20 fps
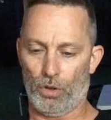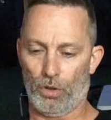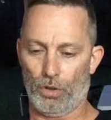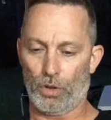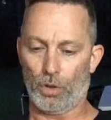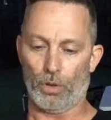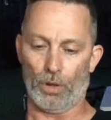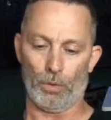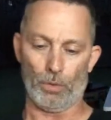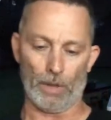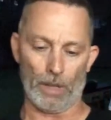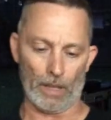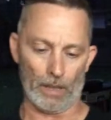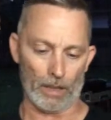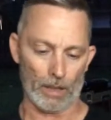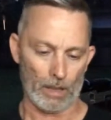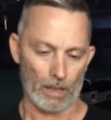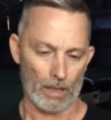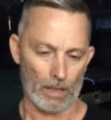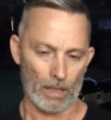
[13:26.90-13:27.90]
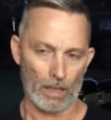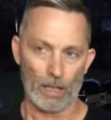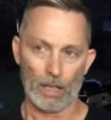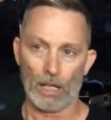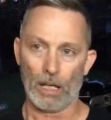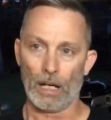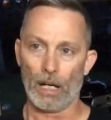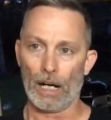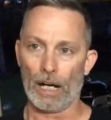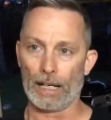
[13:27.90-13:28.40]
So anyway,
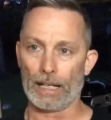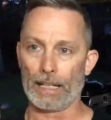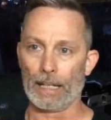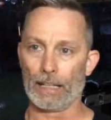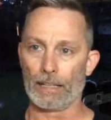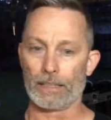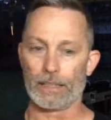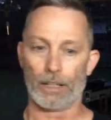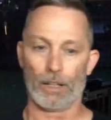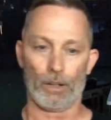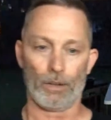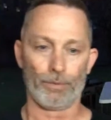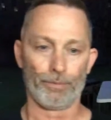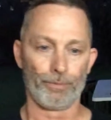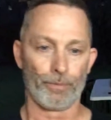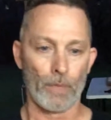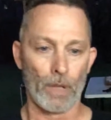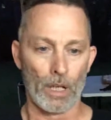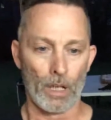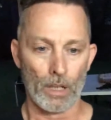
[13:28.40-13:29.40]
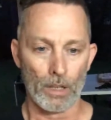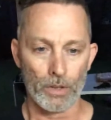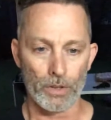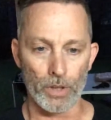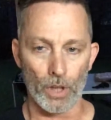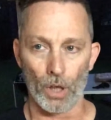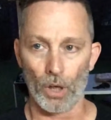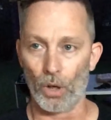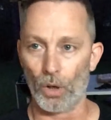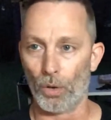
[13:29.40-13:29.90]
I can't tell.
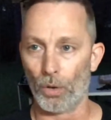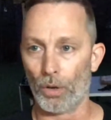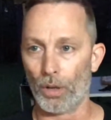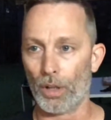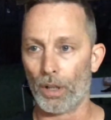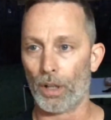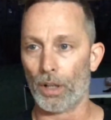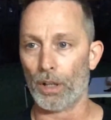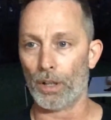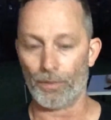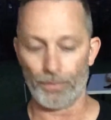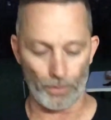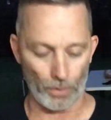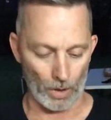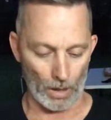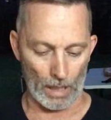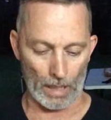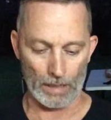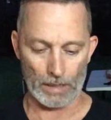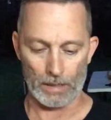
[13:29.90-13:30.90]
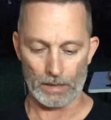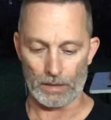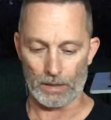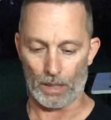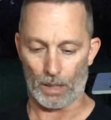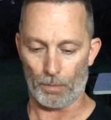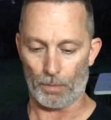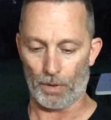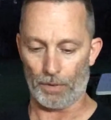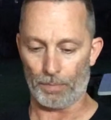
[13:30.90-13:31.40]
So if you guys can
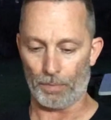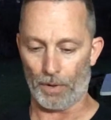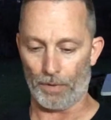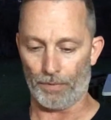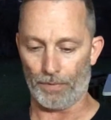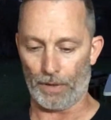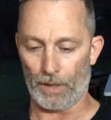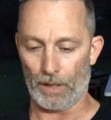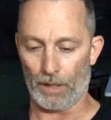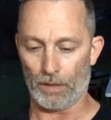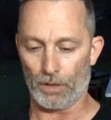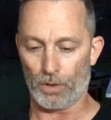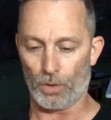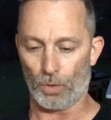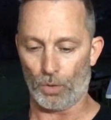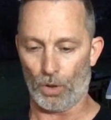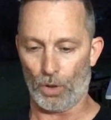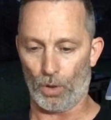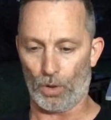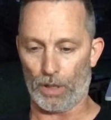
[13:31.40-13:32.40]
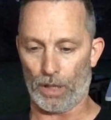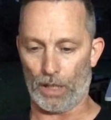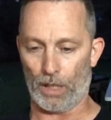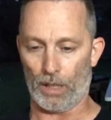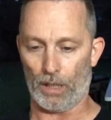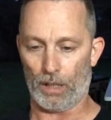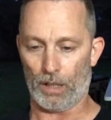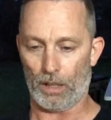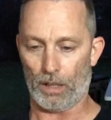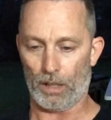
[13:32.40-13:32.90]
tell me if my feed is doing
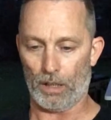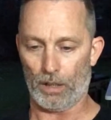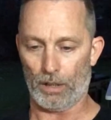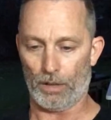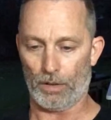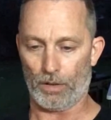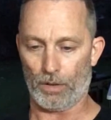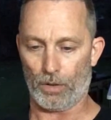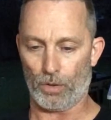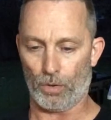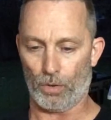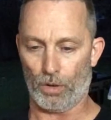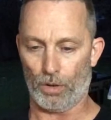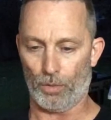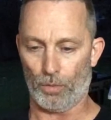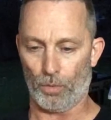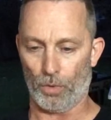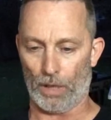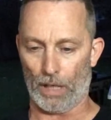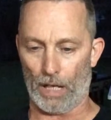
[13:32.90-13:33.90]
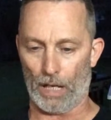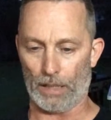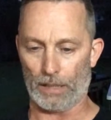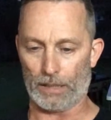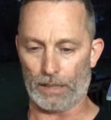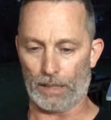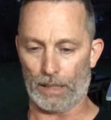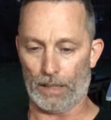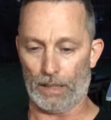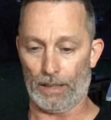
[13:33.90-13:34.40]
okay, it's according to what I
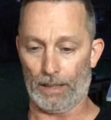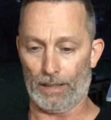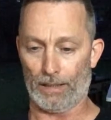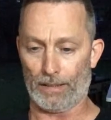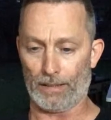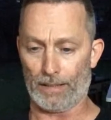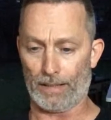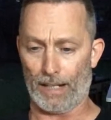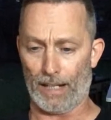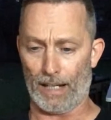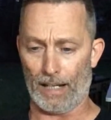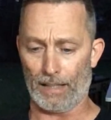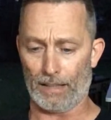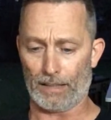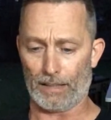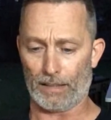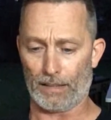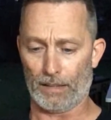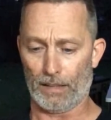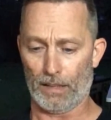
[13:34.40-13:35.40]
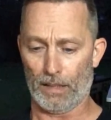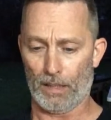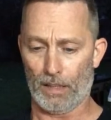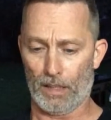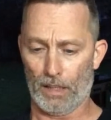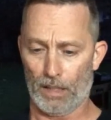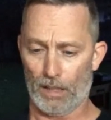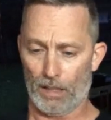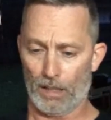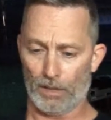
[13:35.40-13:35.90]
see, it's not.
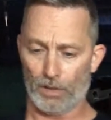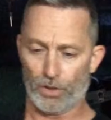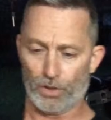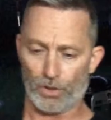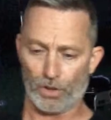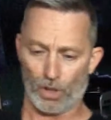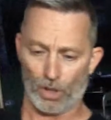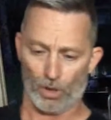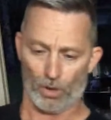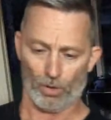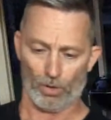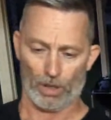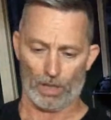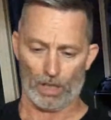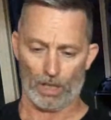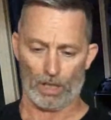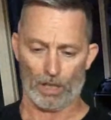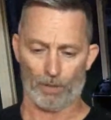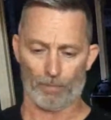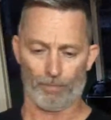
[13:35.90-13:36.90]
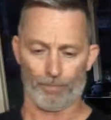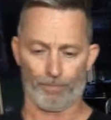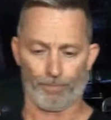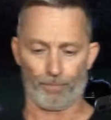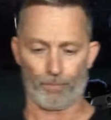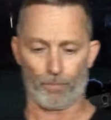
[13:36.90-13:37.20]
So